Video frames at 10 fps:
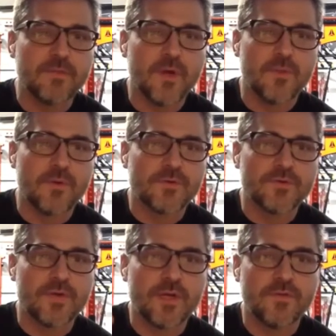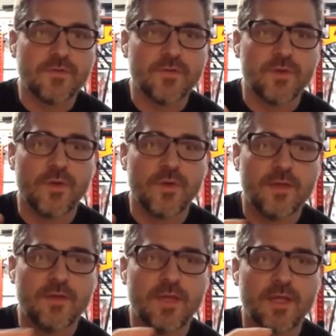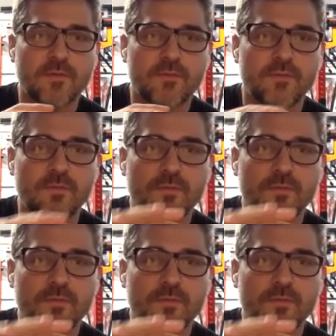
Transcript: small personal training studio and